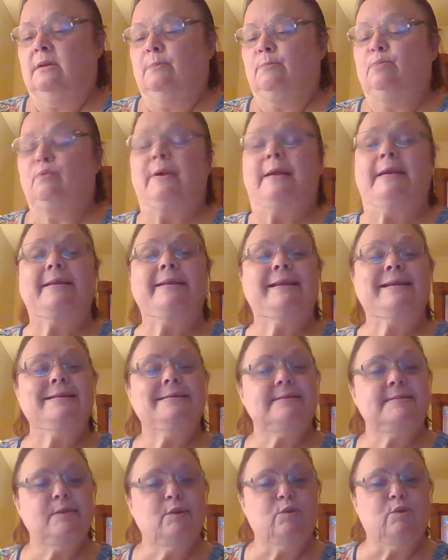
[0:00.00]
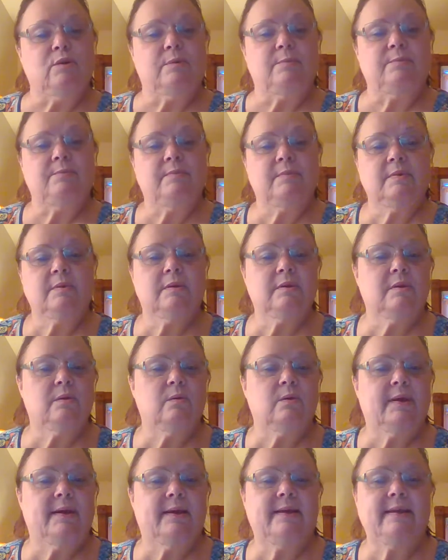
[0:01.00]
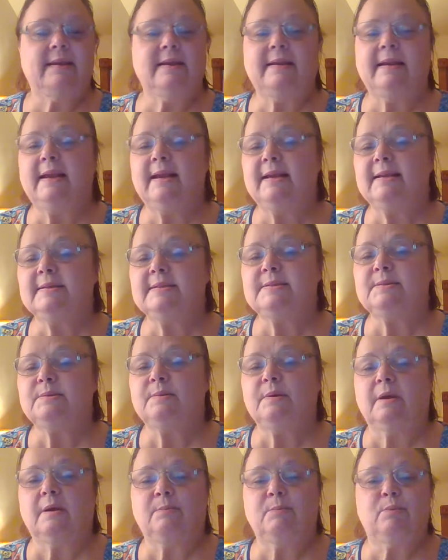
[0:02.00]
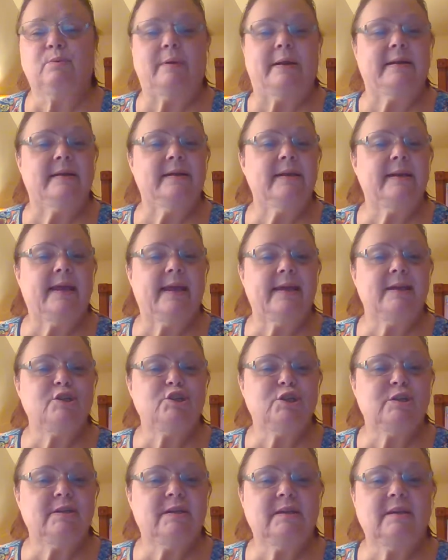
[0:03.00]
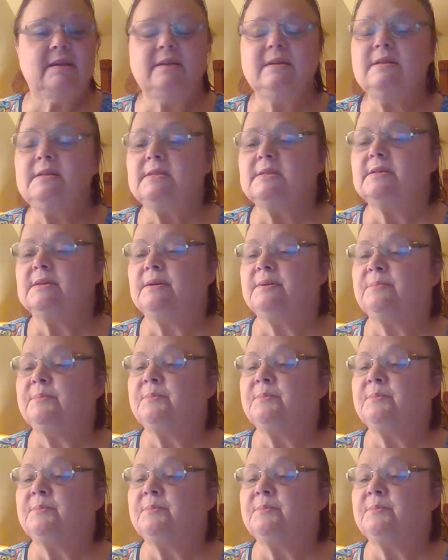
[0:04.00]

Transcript: Brightening Serum. Okay. It has a brightening agent in it.